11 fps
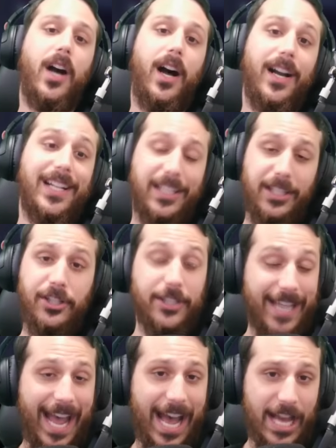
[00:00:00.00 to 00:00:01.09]
Clear your
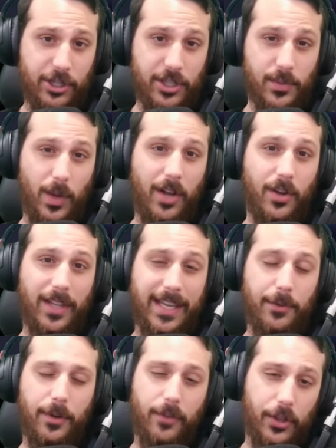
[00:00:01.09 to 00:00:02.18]
cache as well, like
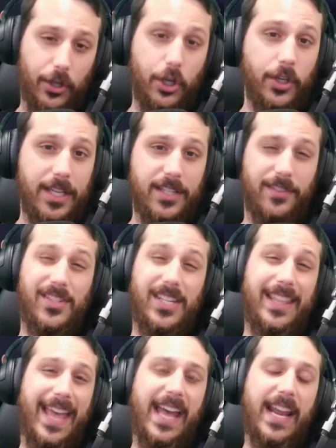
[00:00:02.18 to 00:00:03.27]
get rid of all the cookies. I've
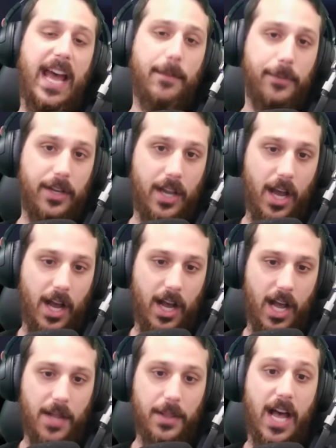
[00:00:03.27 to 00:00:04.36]
seen that happen
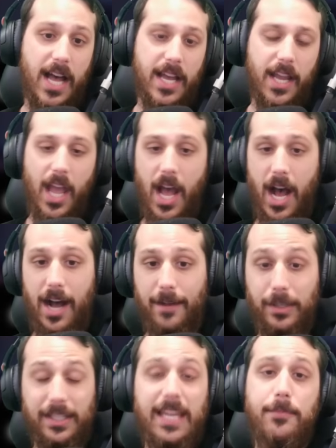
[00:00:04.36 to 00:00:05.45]
a lot,
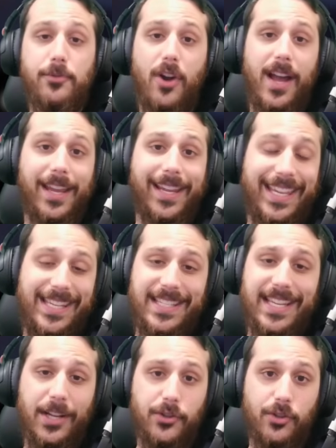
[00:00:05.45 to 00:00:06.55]
but keep trying.
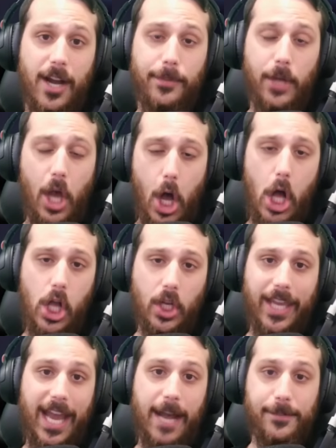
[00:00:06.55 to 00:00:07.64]
Intel Drop, all
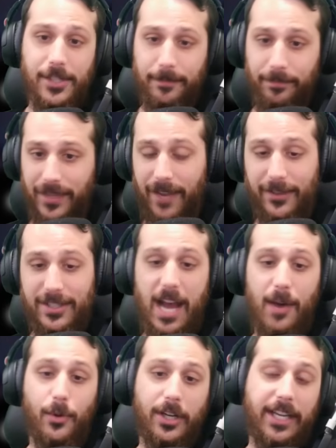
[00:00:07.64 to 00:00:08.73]
caps. If it's
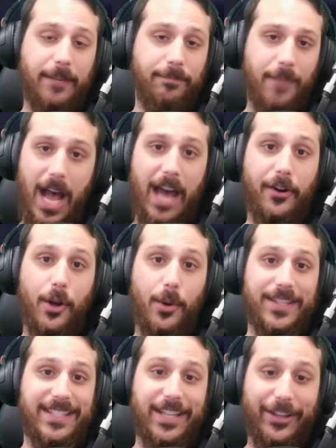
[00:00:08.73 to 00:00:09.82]
not working, I don't know
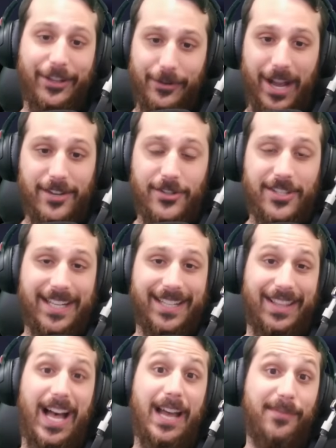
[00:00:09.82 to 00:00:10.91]
what to tell you. I just did it
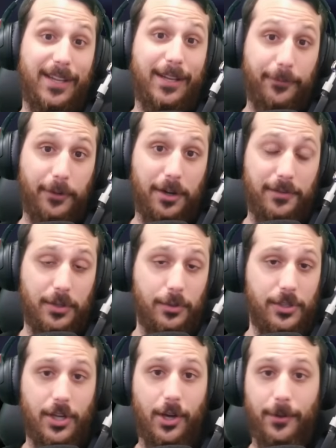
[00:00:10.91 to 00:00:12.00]
live in front of you,
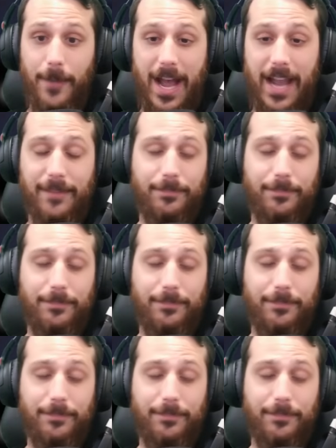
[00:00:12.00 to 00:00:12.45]
so I